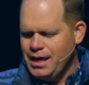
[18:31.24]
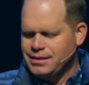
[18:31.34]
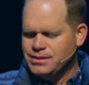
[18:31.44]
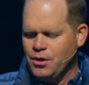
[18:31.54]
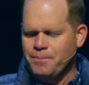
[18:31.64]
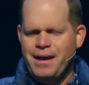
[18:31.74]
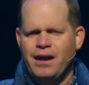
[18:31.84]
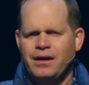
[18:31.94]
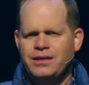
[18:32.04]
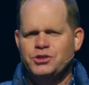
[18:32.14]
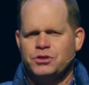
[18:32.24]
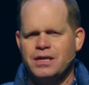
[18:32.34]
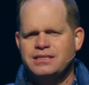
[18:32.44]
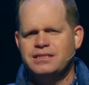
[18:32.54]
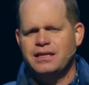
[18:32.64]
And so Mary
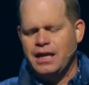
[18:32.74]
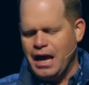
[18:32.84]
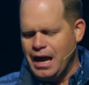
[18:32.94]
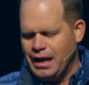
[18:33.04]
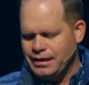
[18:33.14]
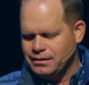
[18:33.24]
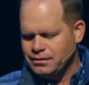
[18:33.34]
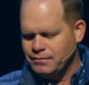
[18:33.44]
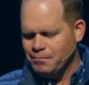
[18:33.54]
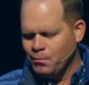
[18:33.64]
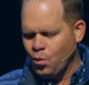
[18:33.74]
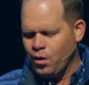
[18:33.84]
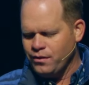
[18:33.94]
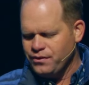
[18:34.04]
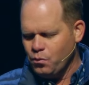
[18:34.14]
trusted God
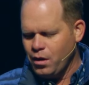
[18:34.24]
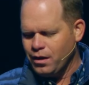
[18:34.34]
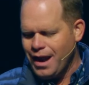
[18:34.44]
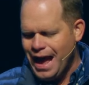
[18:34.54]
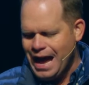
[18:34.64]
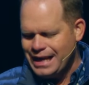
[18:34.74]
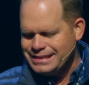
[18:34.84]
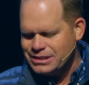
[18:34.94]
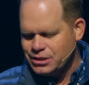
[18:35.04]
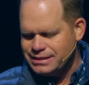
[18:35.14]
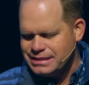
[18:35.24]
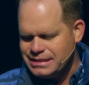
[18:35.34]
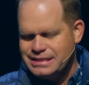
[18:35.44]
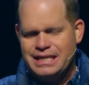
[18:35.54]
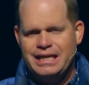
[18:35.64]
more than what her eyes could
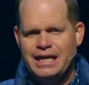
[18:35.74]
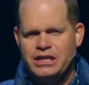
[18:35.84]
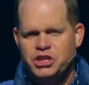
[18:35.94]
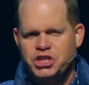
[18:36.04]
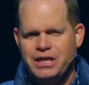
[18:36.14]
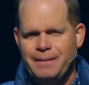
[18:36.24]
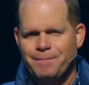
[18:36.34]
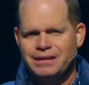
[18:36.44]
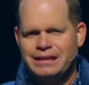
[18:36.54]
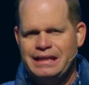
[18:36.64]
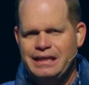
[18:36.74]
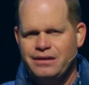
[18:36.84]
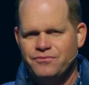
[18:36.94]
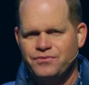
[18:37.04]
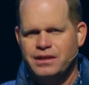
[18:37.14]
see, and she
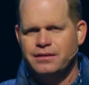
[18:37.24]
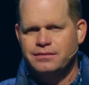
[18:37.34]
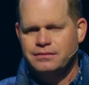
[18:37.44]
believed.